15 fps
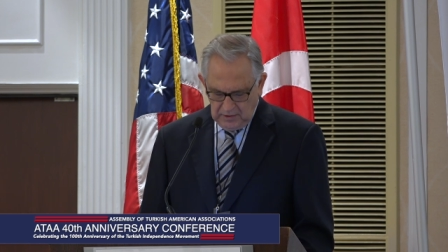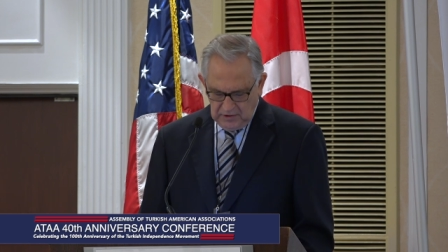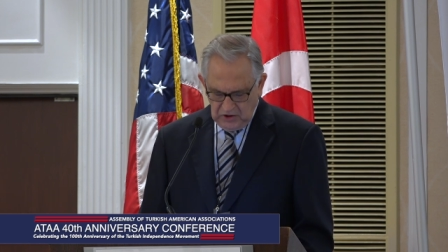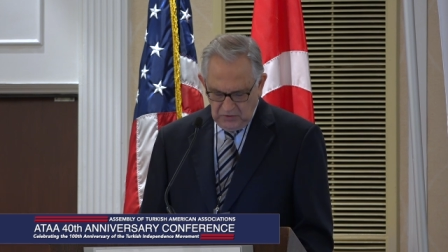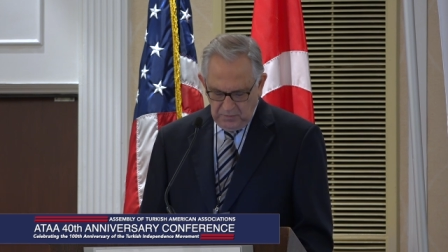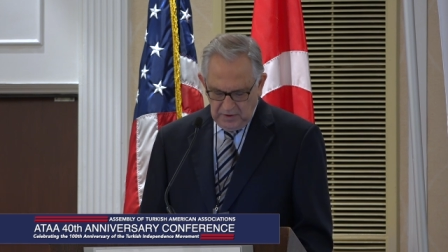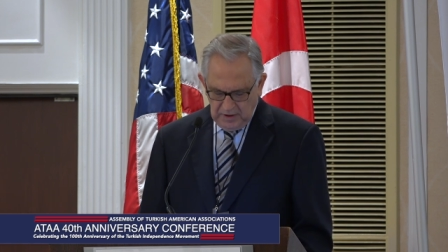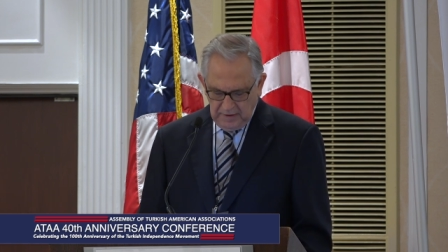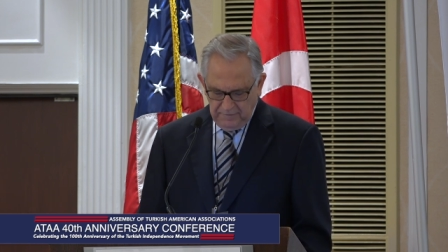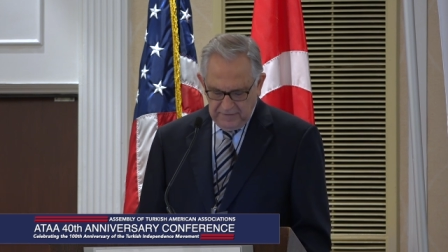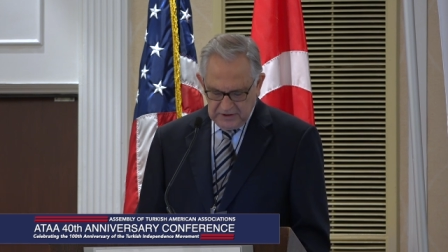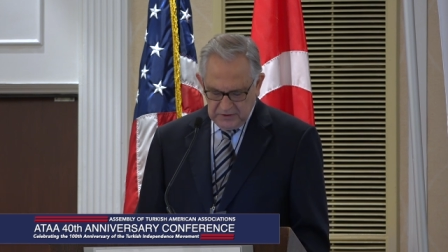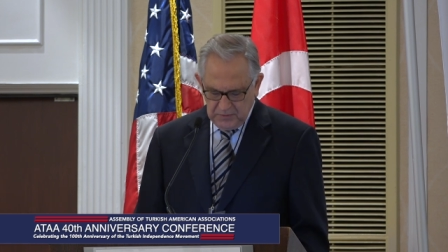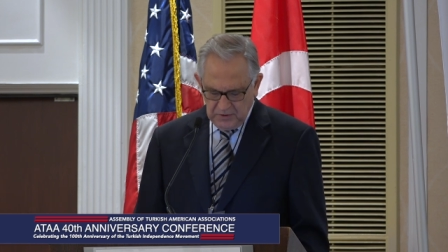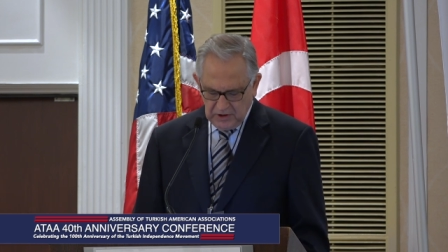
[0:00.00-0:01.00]
TPF
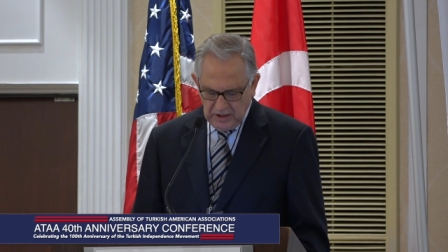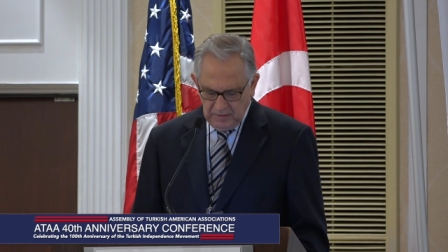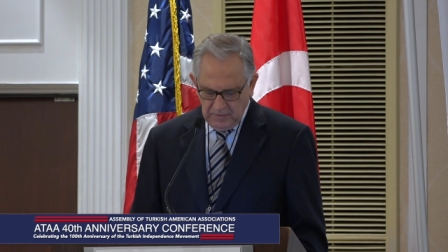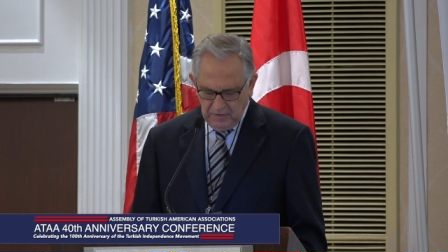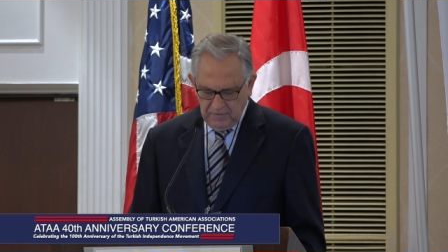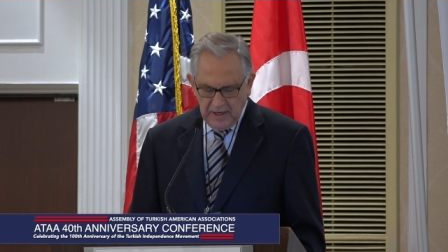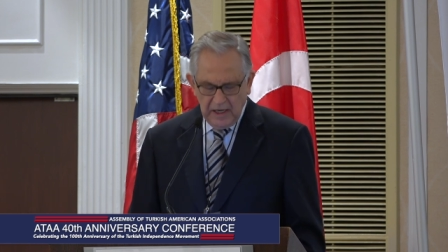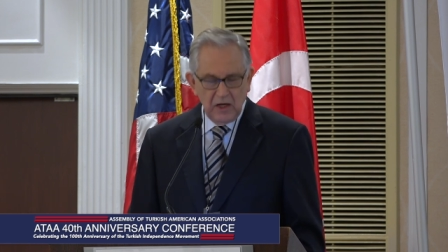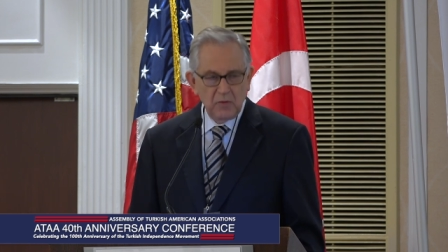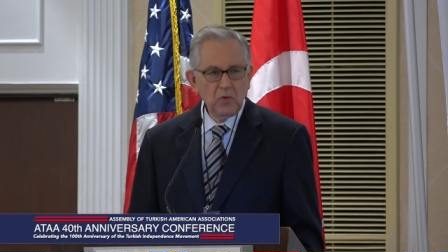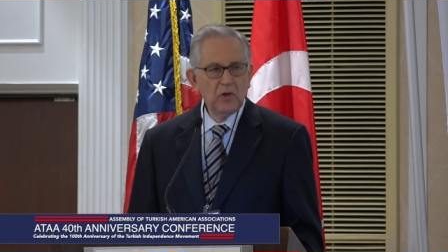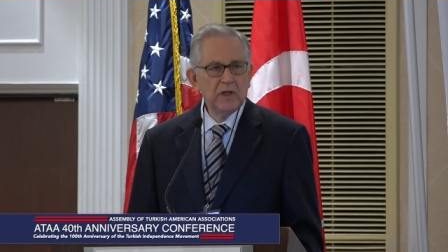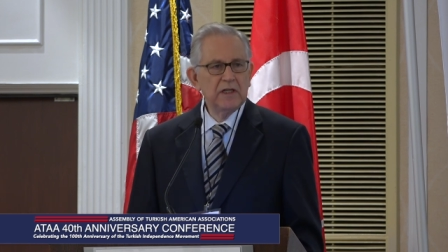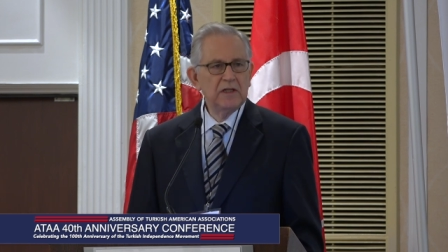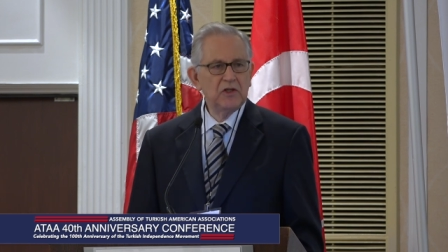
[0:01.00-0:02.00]
has become a
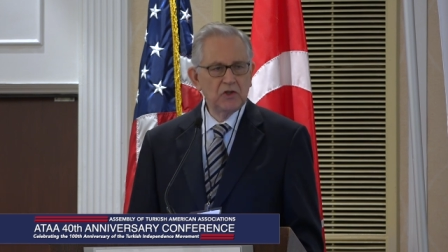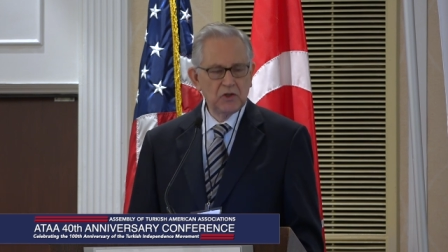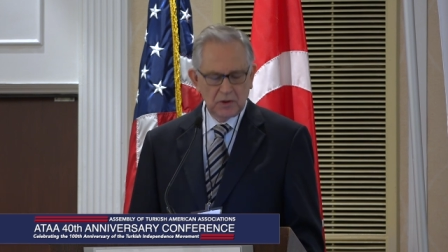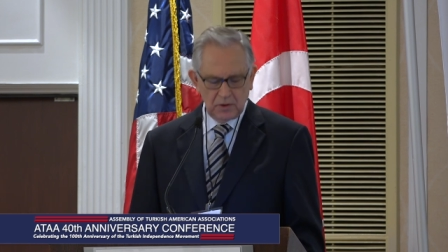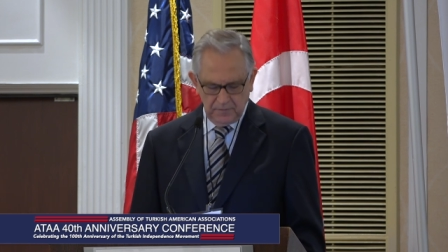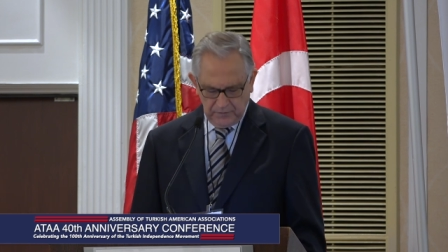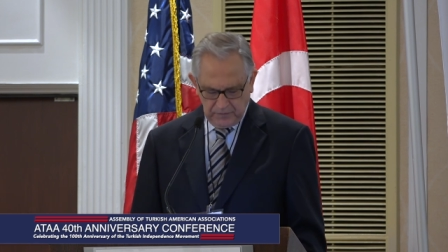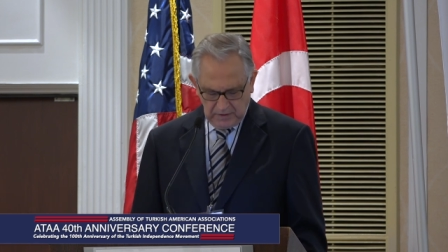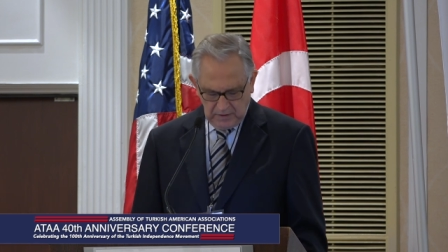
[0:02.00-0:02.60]
valuable addition